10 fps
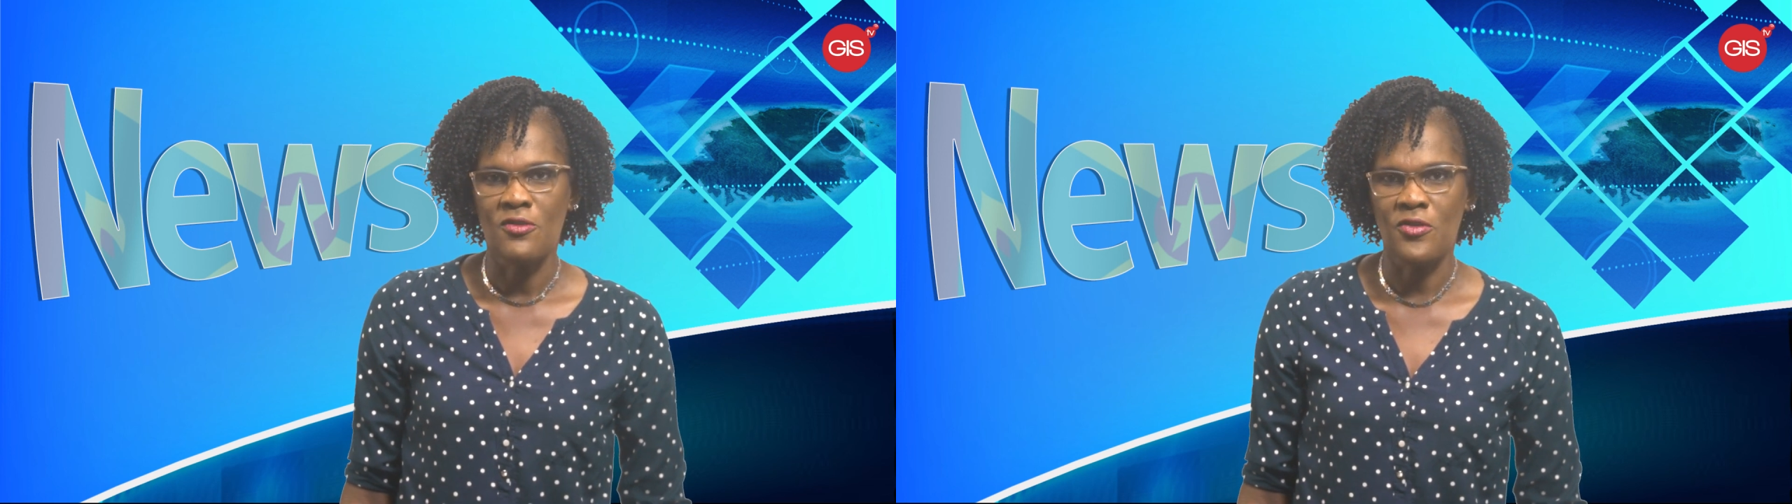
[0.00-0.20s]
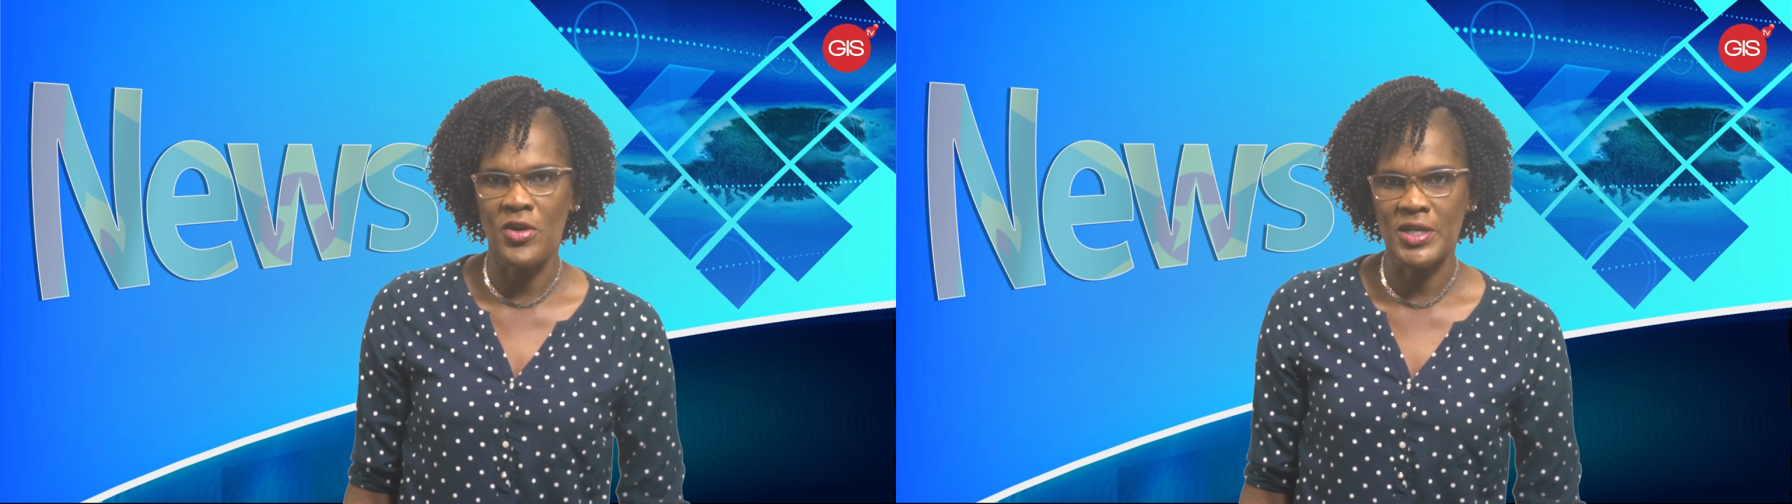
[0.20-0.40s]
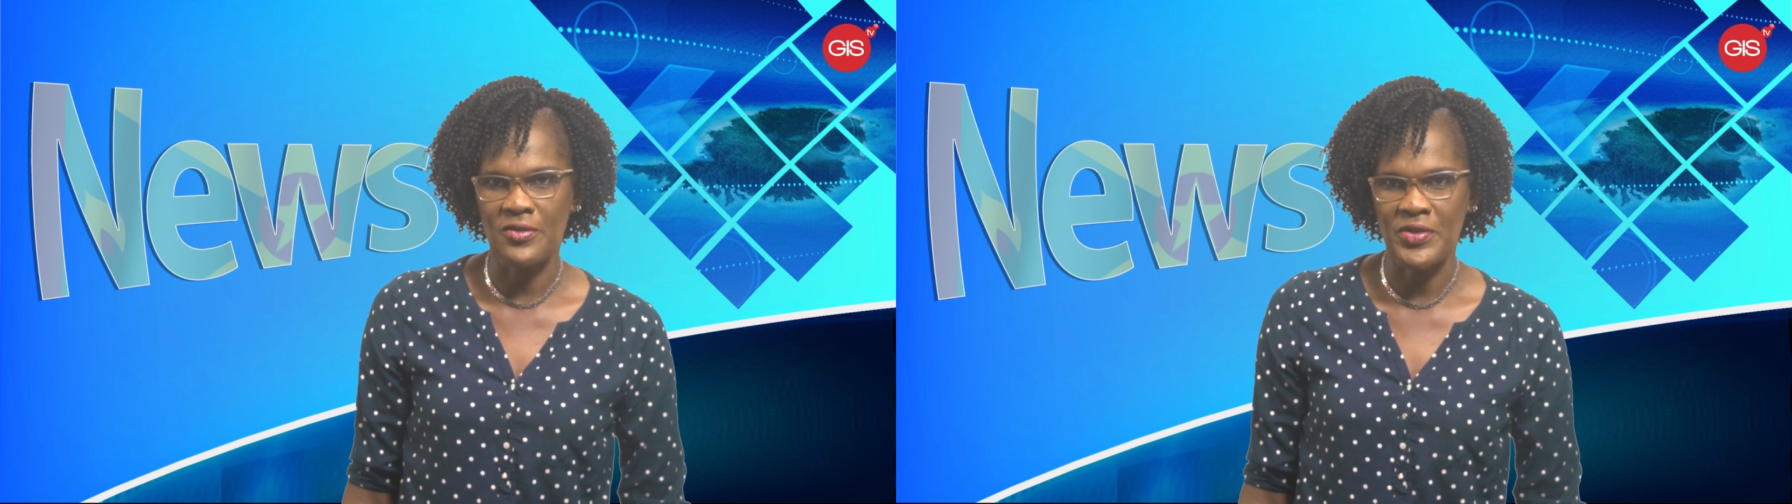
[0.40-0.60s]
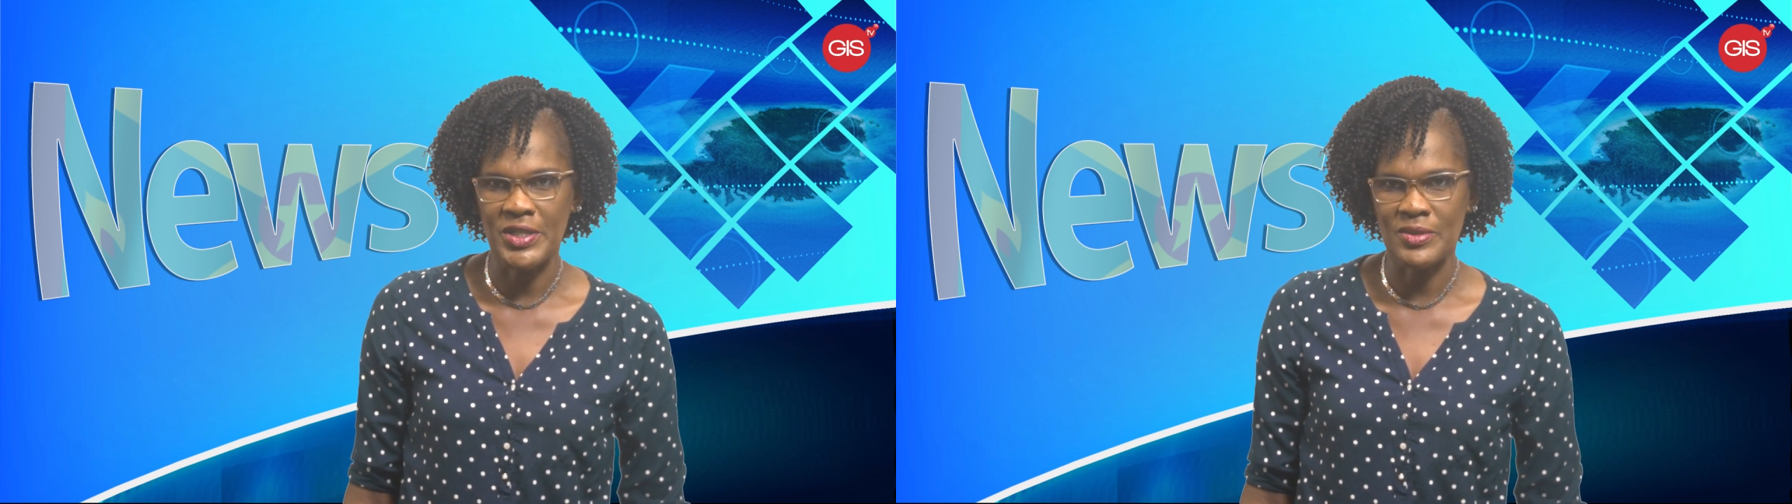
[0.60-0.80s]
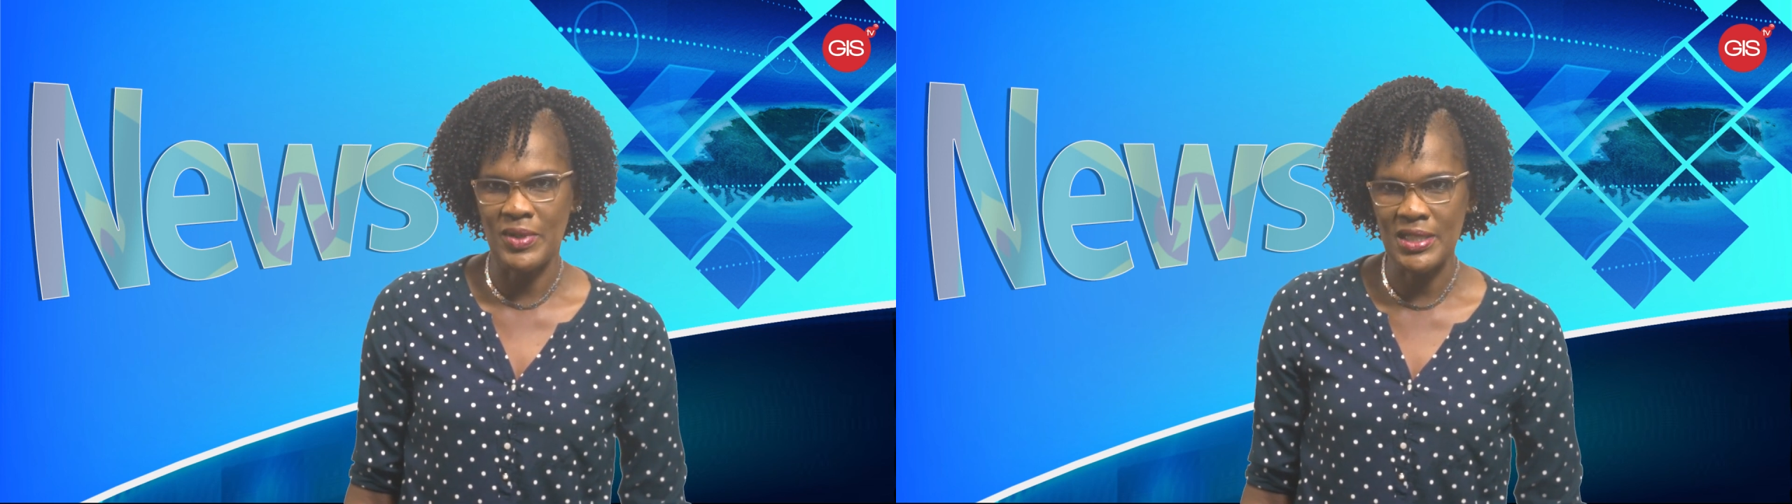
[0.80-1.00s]
Foreign
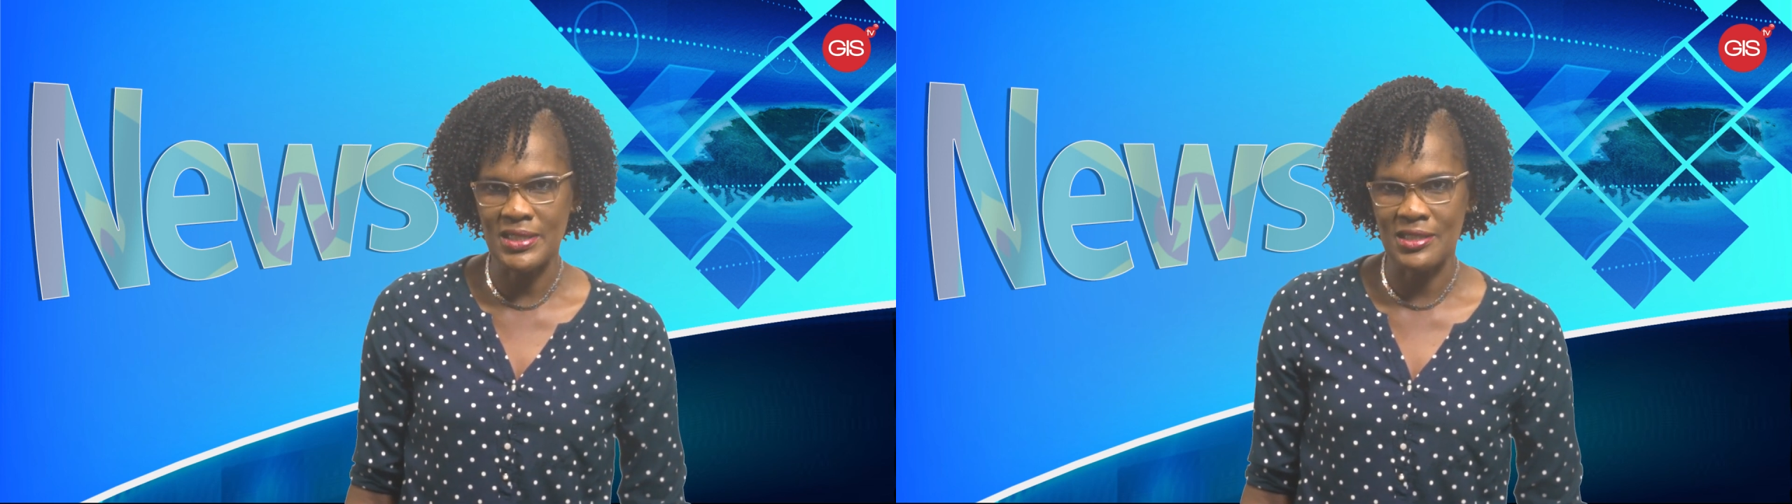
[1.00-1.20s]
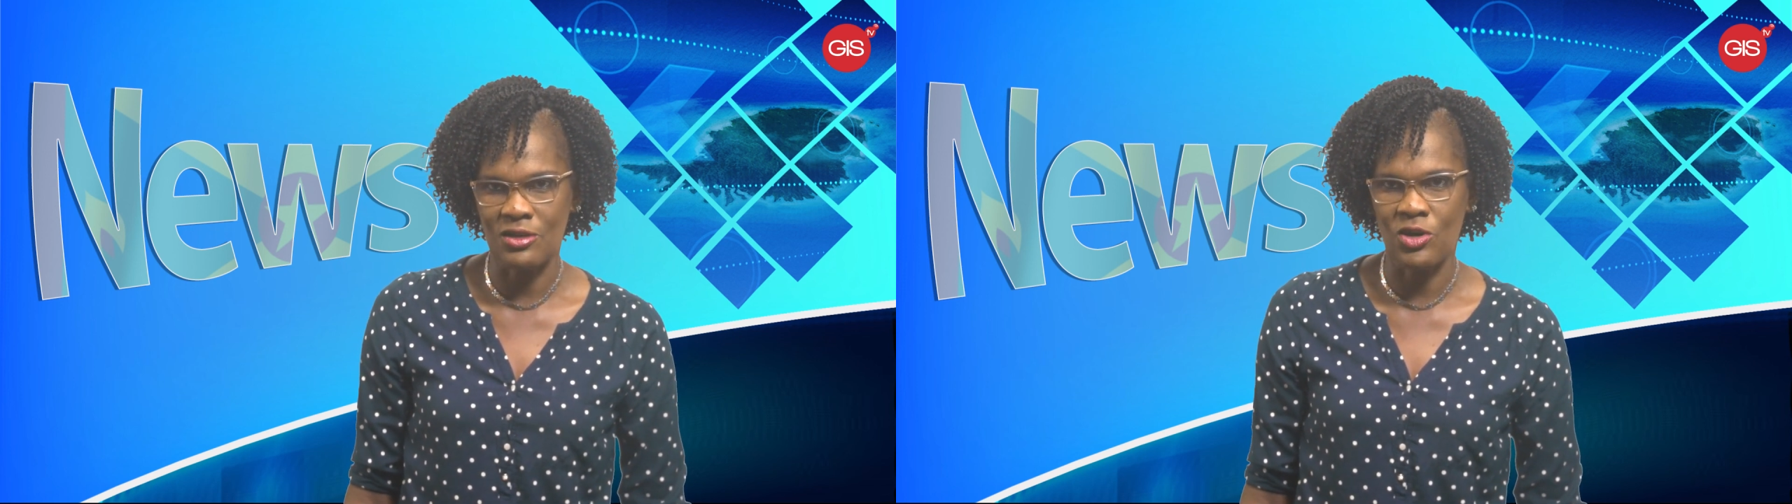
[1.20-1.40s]
Affairs Minister